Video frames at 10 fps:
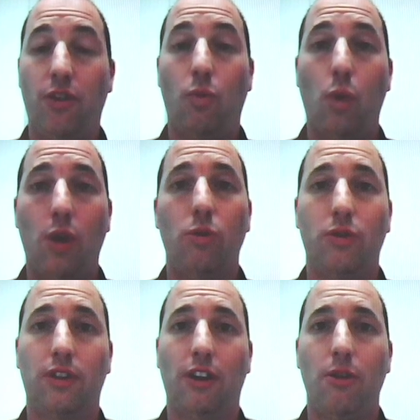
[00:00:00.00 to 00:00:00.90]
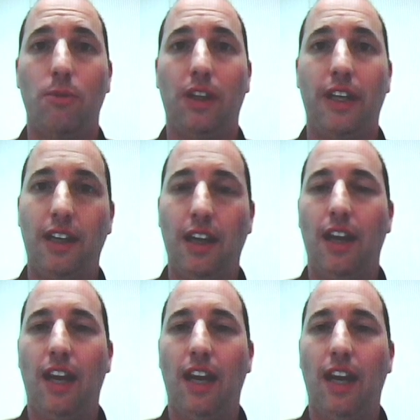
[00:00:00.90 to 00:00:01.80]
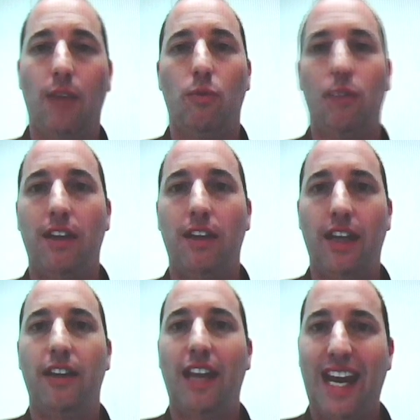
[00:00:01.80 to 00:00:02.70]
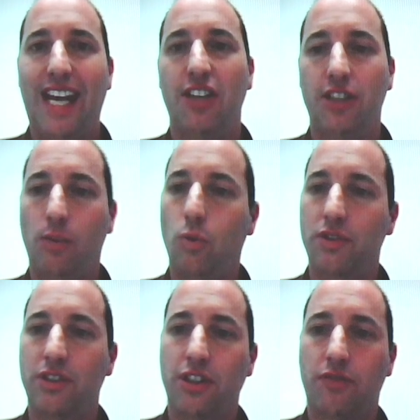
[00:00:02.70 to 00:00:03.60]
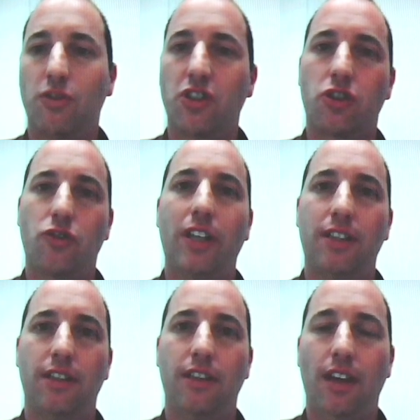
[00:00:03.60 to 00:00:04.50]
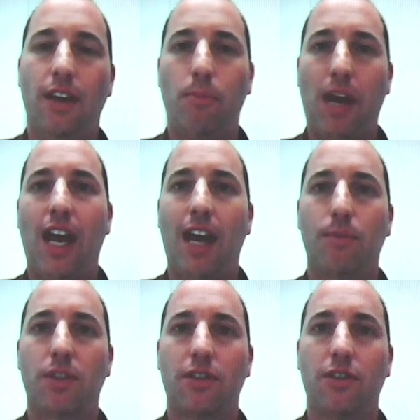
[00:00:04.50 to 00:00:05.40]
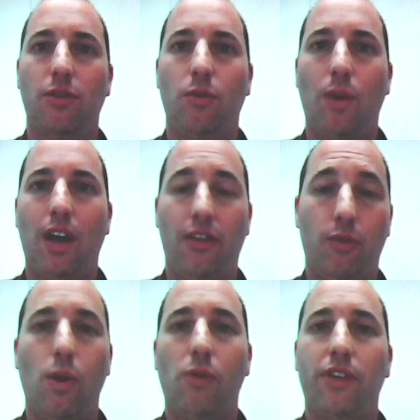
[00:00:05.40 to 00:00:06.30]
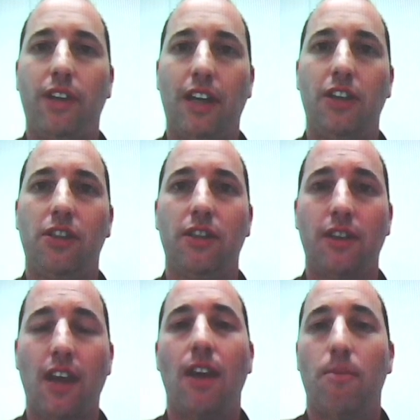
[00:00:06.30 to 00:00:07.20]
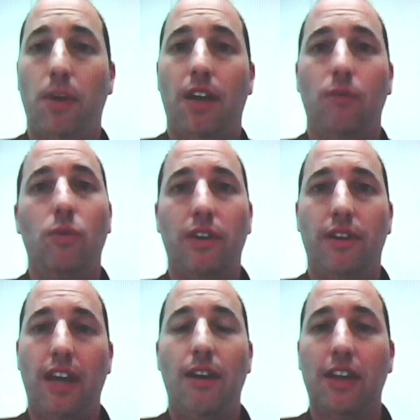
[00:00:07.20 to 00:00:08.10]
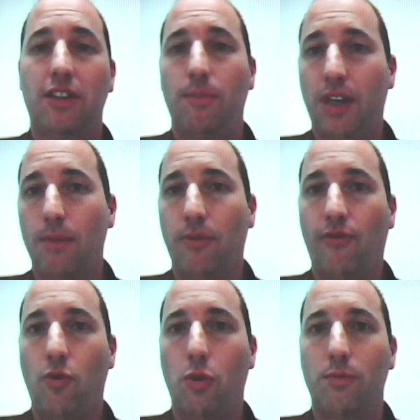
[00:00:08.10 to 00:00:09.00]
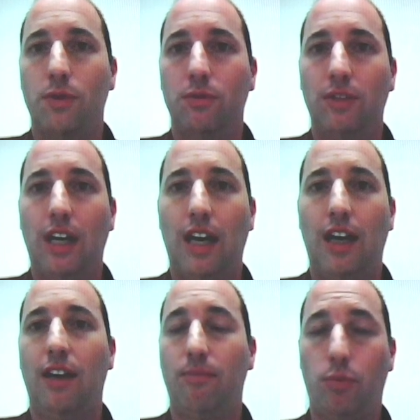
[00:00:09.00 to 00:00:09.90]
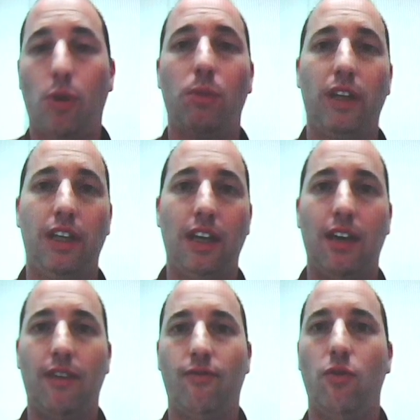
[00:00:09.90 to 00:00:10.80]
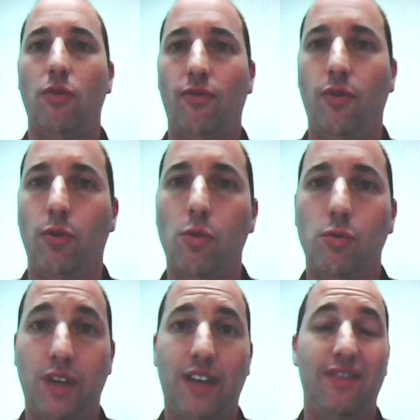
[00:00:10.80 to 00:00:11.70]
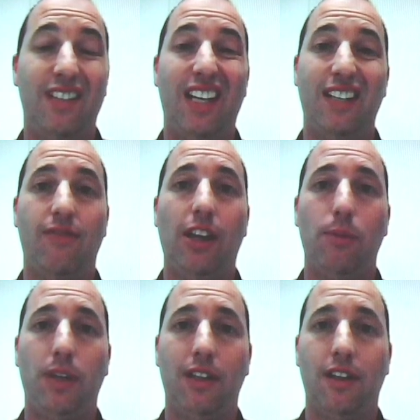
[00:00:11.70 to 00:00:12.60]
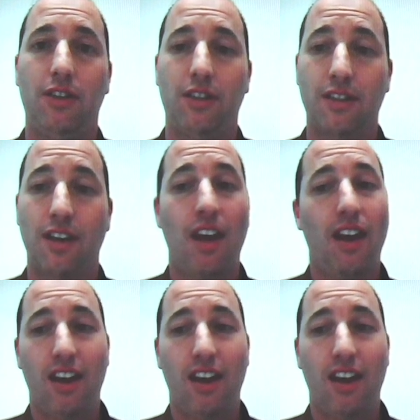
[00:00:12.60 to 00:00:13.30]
world globally, it would mean then that energy wasn't just restricted perhaps to the wealthy nations, but it would then actually become affordable, probably for all, even in developing nations.